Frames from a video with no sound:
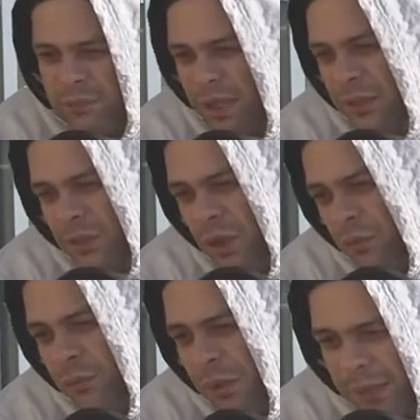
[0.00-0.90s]
But, you know,
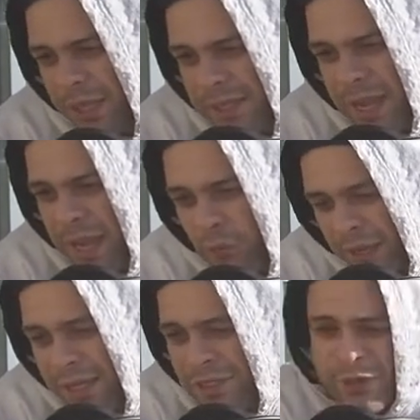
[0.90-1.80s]
Republicans can't
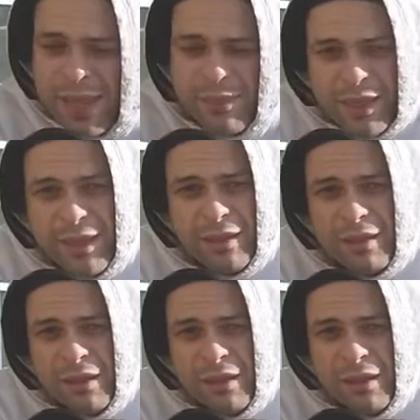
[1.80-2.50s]
read, so they think